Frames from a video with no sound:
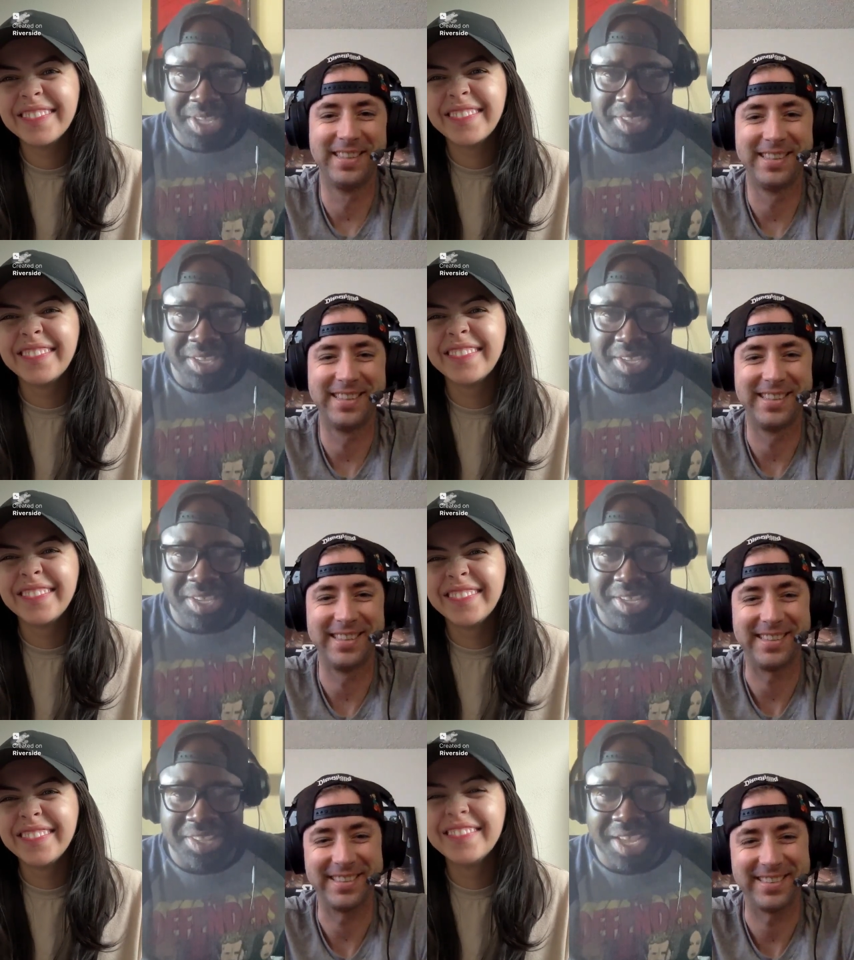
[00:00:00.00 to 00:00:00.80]
Speaker 1: at the
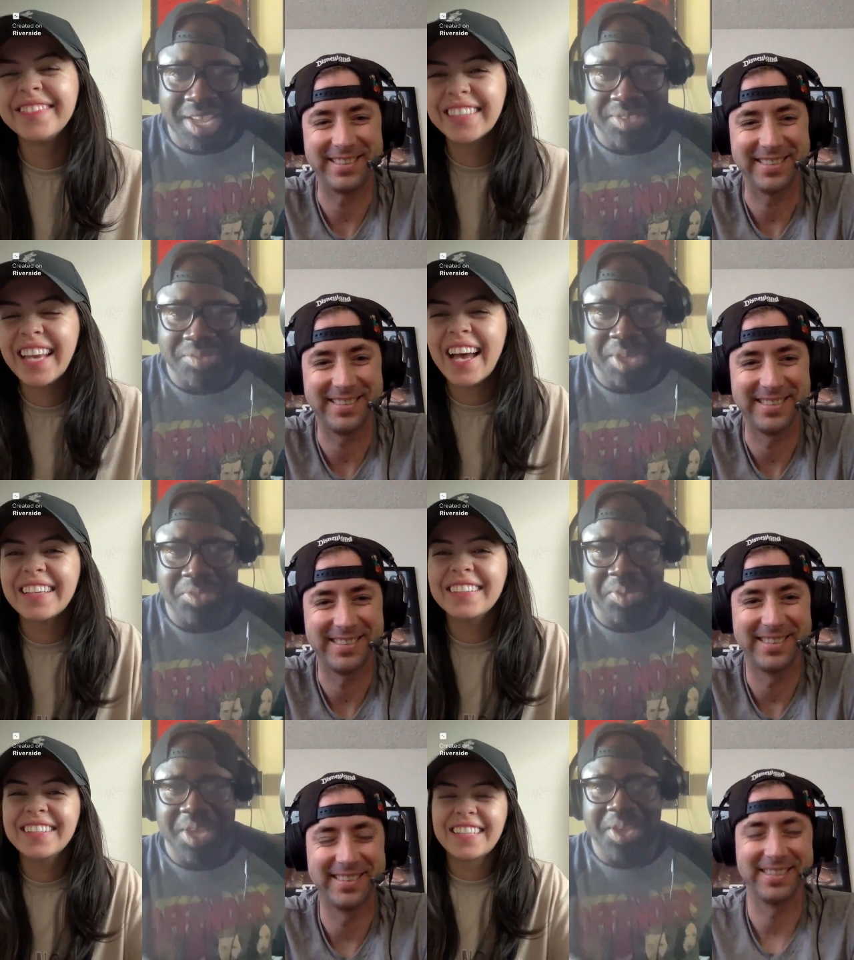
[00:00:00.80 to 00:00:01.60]
uh, at the house. yeah,
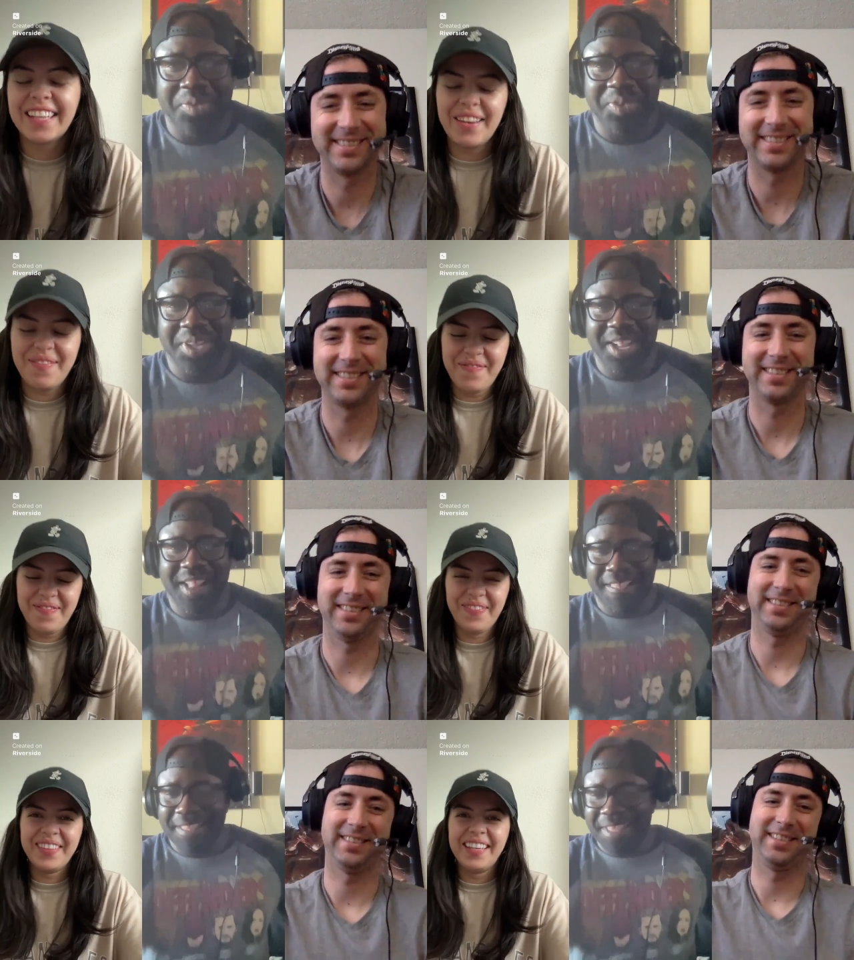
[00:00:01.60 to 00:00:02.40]
you do that.
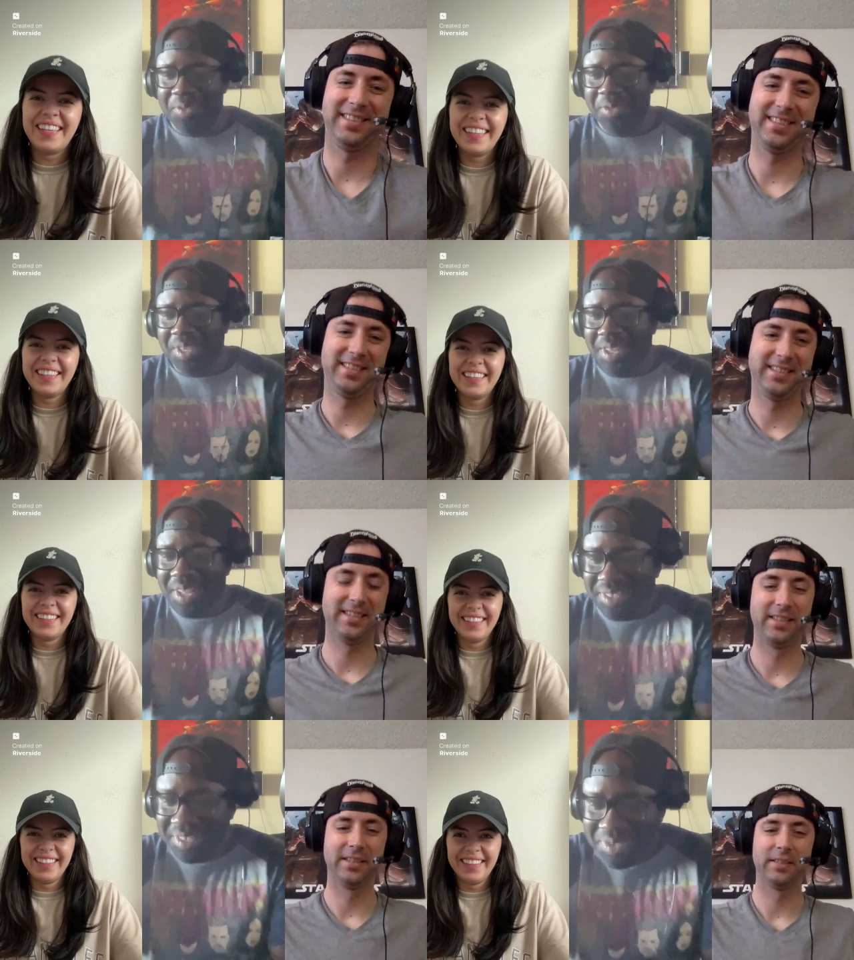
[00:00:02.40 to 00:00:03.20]
yeah, we'll say,
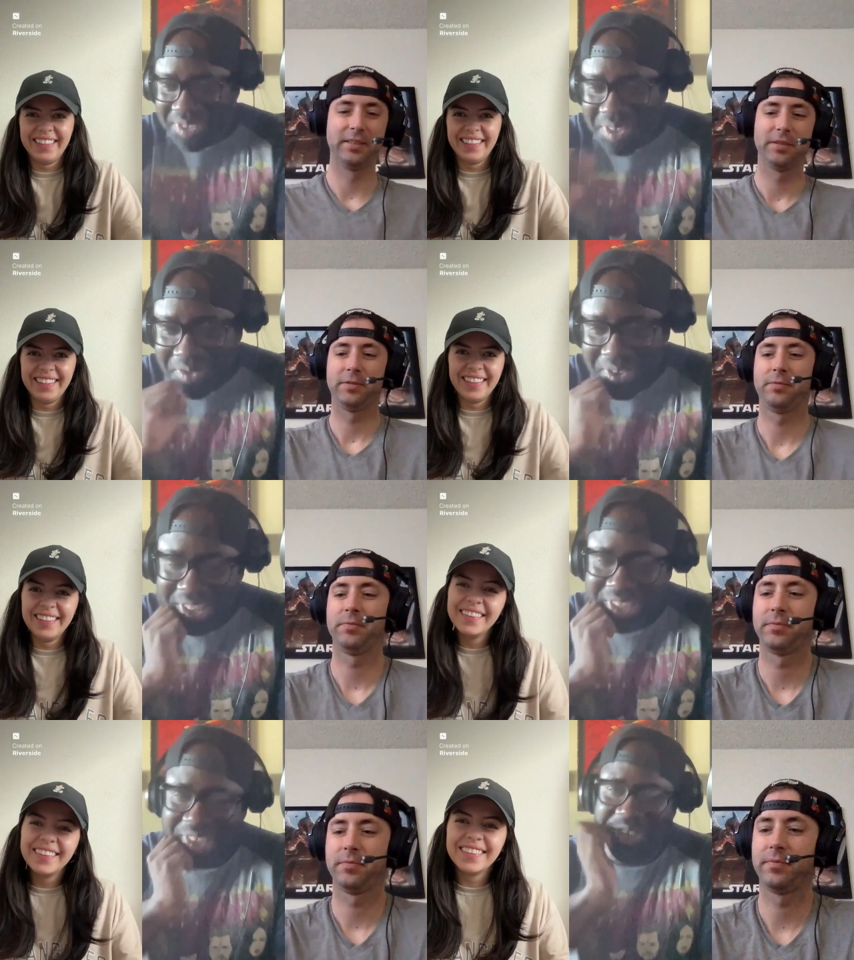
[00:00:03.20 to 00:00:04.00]
I'll say we'll say
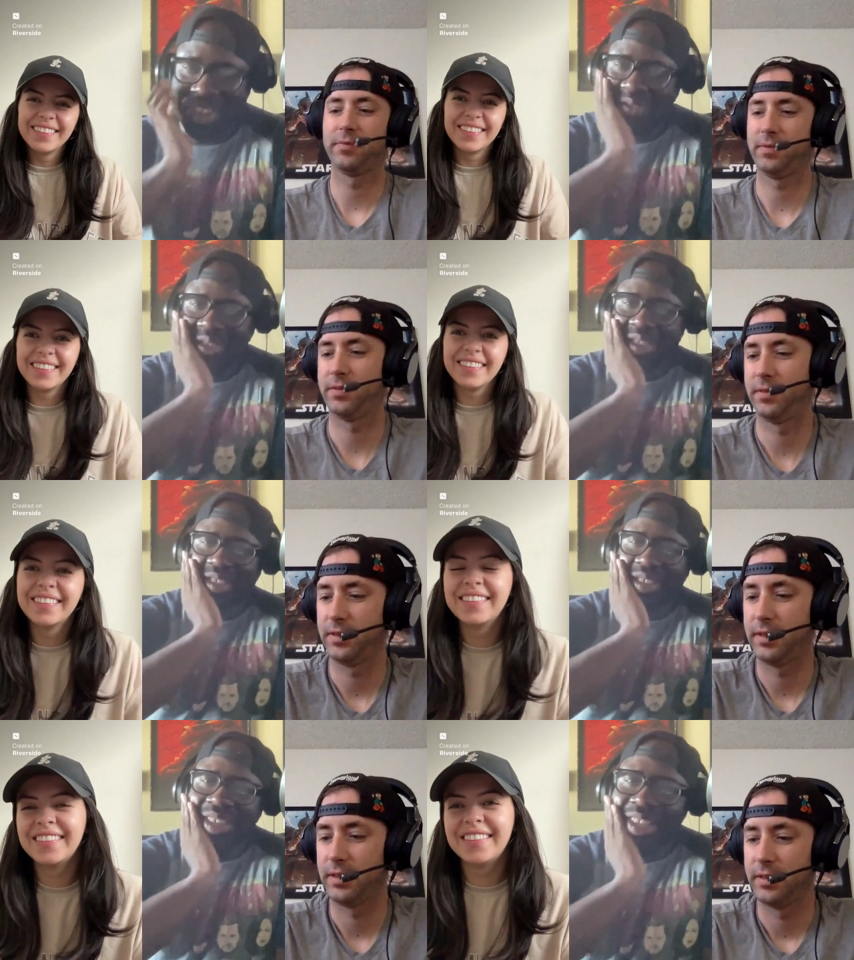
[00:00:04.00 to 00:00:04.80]
friendly with
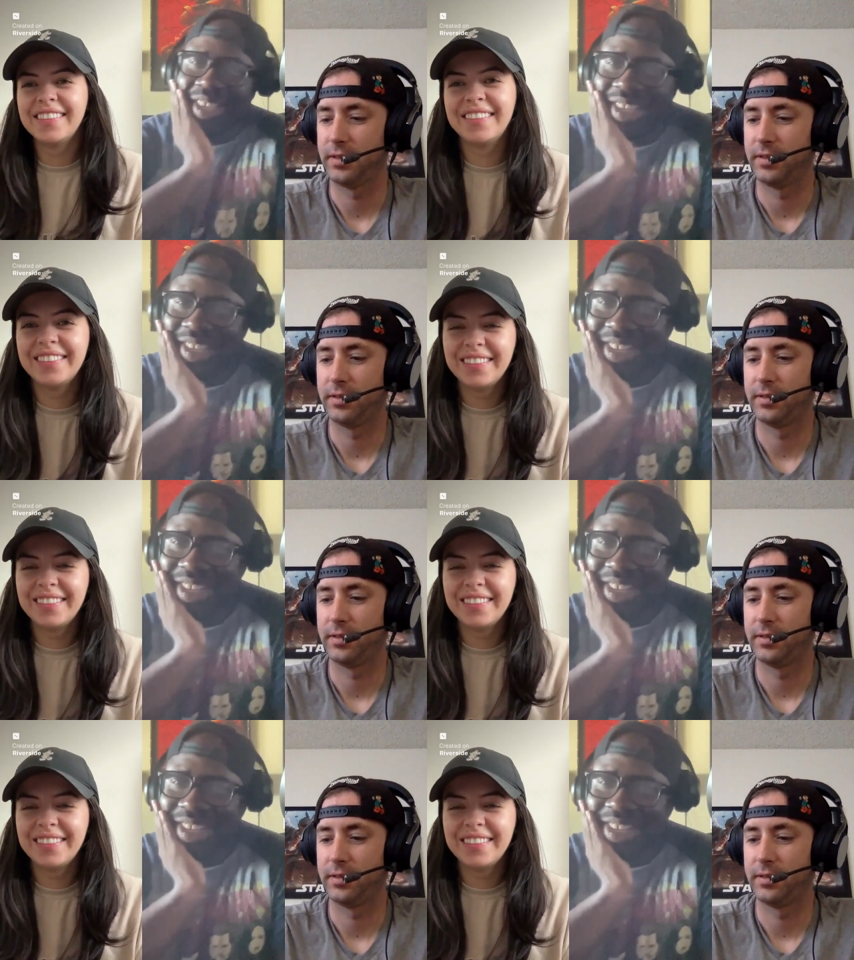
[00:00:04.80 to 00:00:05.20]
with uh,